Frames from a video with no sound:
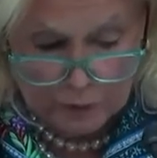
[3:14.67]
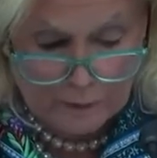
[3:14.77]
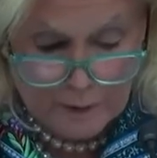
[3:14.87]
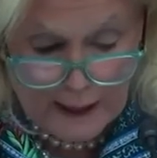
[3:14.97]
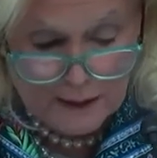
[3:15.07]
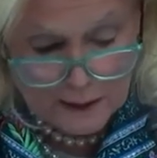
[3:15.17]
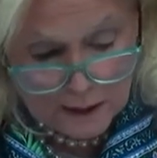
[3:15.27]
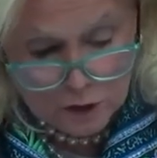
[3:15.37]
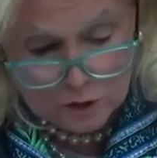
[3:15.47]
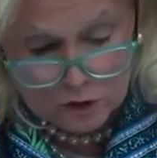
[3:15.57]
To remain
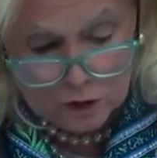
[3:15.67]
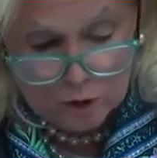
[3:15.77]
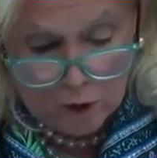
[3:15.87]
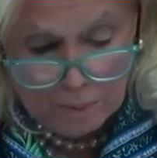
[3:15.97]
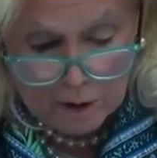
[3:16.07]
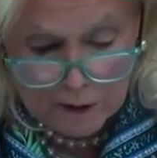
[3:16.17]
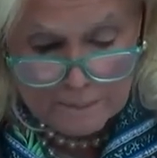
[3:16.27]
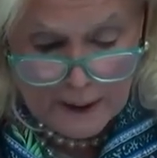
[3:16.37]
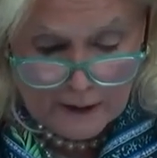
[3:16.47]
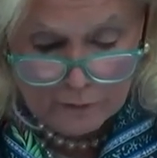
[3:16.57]
leaders in global auto
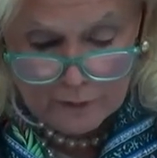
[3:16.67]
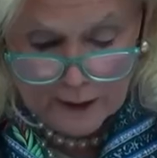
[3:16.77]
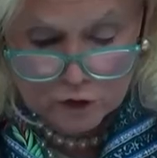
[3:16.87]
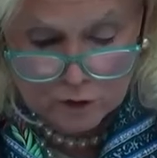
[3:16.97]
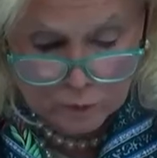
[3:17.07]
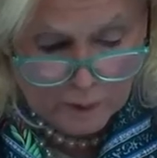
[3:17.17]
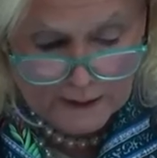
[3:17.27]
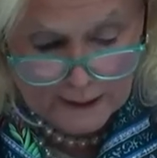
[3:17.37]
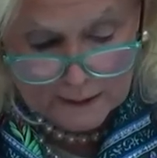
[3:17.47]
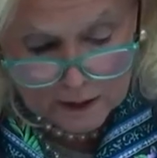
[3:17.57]
manufacturing, we
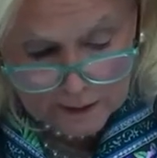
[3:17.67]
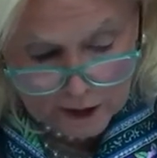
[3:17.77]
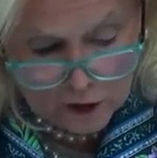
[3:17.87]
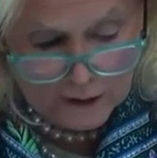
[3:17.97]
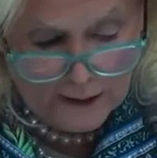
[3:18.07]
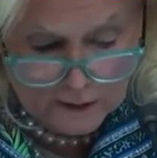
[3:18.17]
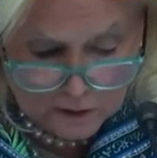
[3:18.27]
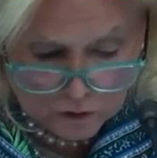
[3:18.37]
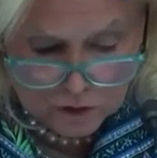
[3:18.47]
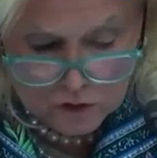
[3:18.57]
need clear and
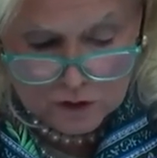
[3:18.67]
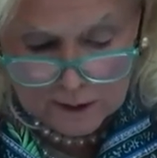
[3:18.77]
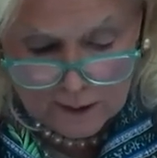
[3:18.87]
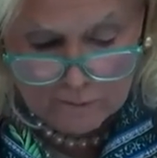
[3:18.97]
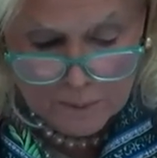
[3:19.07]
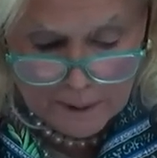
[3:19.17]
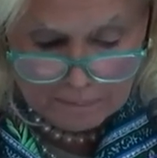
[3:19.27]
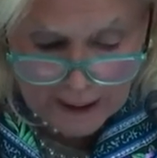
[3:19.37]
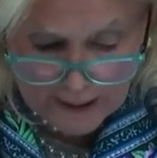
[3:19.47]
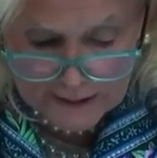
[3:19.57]
consistent
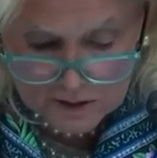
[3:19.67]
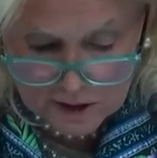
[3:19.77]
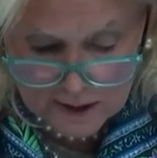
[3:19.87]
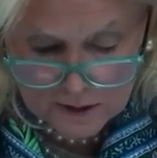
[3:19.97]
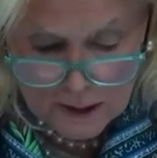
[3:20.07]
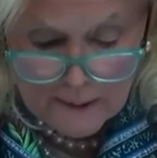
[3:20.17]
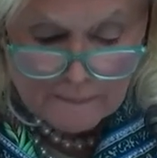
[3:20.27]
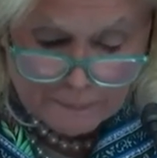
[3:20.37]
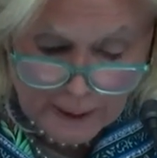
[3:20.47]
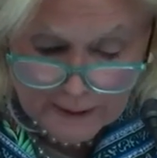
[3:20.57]
government policies
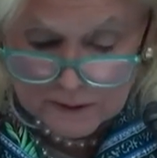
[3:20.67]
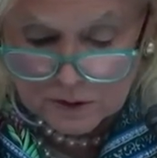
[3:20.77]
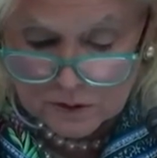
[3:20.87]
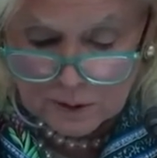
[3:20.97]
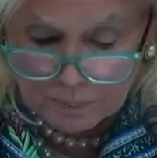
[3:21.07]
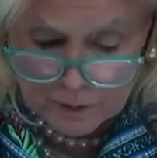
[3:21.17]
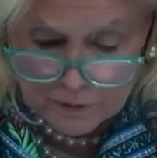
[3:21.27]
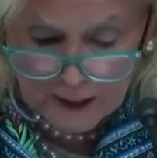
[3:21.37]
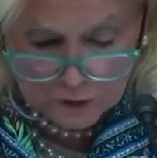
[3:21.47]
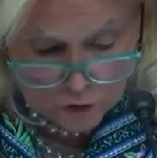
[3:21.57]
that
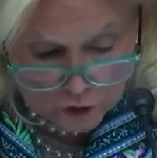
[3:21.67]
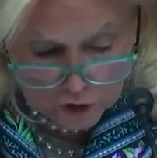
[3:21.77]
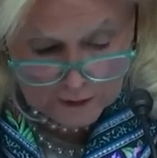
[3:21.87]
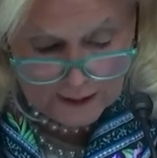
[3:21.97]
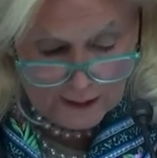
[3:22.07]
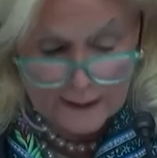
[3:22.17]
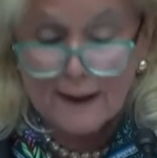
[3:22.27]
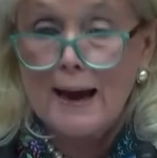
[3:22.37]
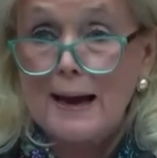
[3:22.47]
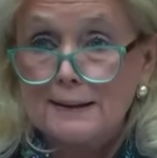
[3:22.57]
provide certainty,
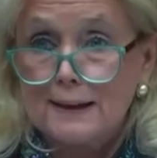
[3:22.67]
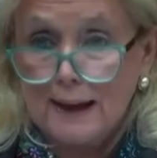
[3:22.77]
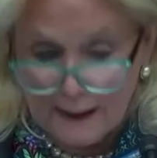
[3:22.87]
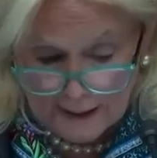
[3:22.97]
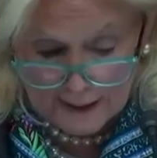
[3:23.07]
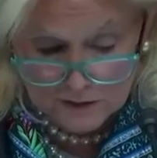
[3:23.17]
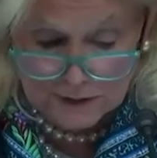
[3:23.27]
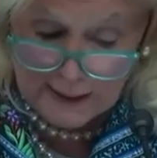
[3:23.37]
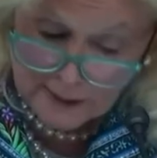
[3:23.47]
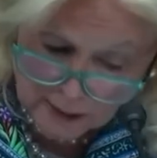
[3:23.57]
not
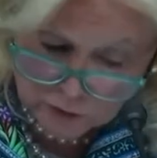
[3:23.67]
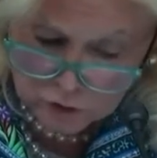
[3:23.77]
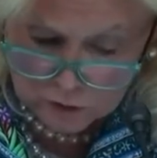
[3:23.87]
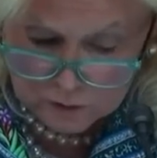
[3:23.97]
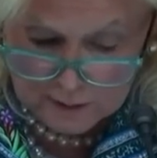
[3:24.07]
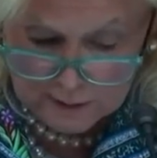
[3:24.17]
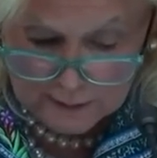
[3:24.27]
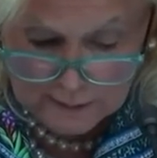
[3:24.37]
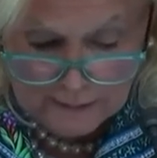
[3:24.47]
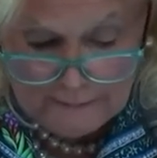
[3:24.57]
chaos and
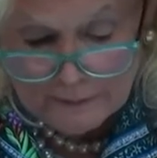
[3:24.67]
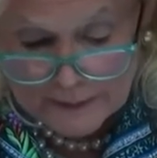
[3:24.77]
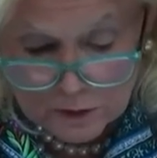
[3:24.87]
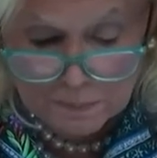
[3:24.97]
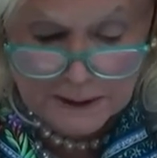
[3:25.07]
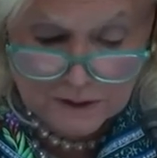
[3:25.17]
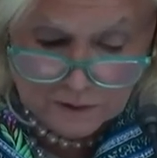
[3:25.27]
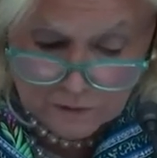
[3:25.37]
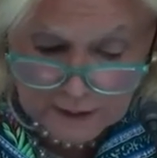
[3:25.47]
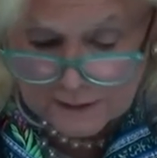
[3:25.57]
uncertainty. This means
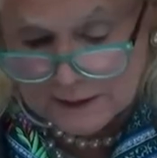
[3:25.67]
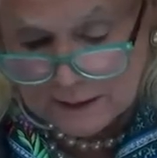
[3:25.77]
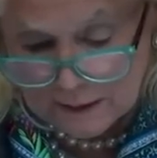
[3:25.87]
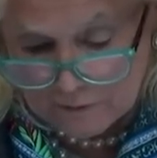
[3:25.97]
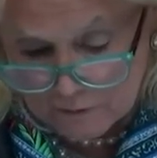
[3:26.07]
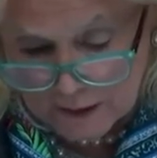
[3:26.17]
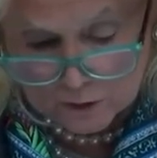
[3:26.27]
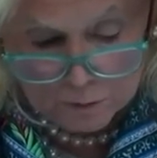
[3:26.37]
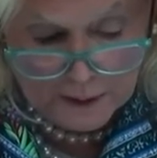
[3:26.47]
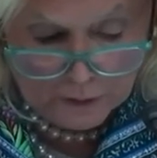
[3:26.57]
investing in
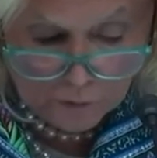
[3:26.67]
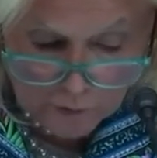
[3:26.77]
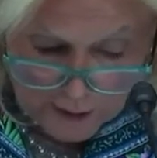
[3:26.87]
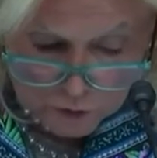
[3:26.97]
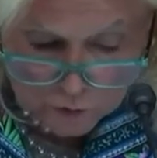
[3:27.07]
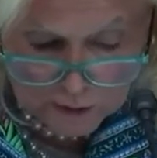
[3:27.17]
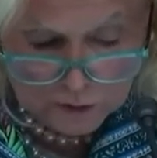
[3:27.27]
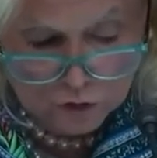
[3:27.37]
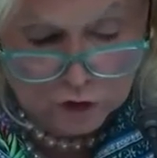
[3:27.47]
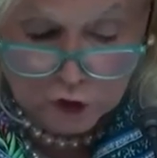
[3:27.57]
advanced
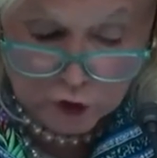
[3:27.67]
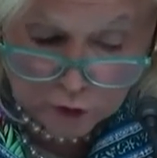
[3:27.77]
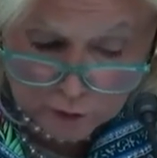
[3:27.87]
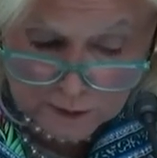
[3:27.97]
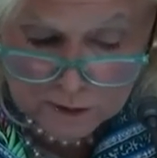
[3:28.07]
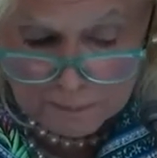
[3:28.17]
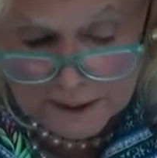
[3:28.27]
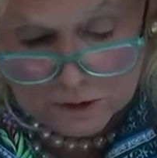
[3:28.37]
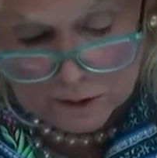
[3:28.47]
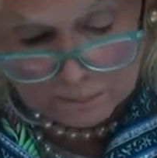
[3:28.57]
manufacturing, securing
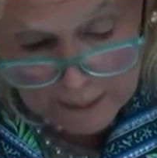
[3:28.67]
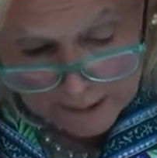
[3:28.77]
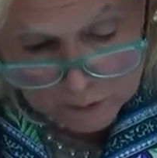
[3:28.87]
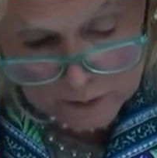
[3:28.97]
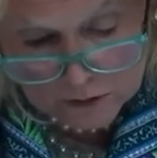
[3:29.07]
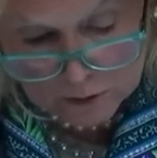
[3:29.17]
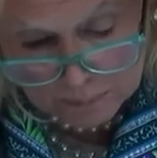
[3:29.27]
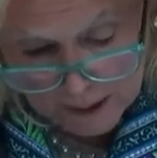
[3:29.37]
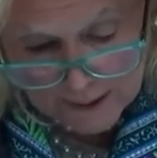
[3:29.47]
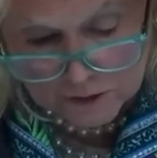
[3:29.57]
domestic battery
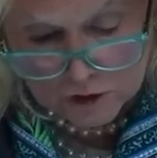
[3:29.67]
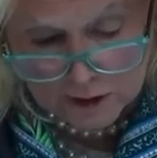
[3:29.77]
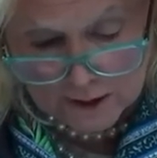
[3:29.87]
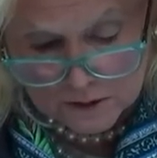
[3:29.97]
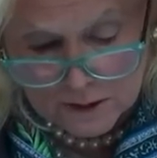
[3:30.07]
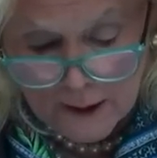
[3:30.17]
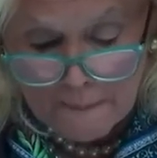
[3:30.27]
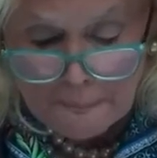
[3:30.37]
supply chains,